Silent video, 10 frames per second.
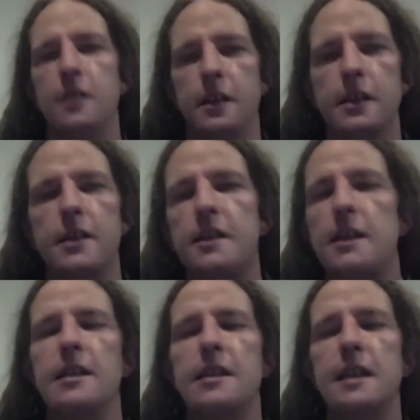
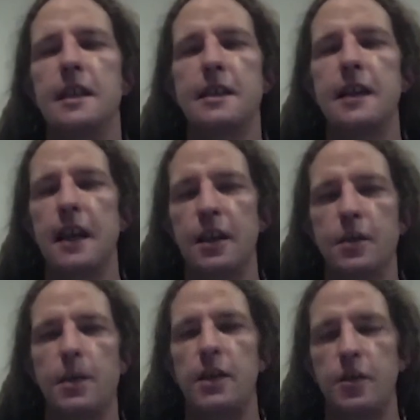seed
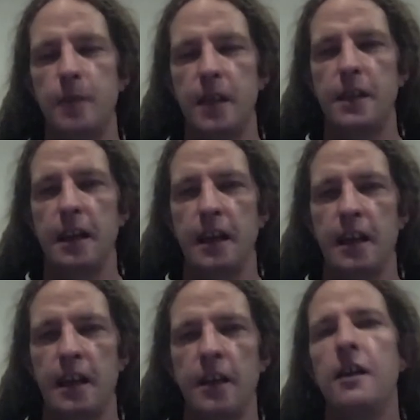stage pitch
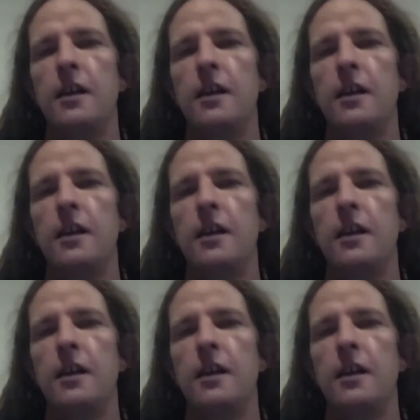meeting,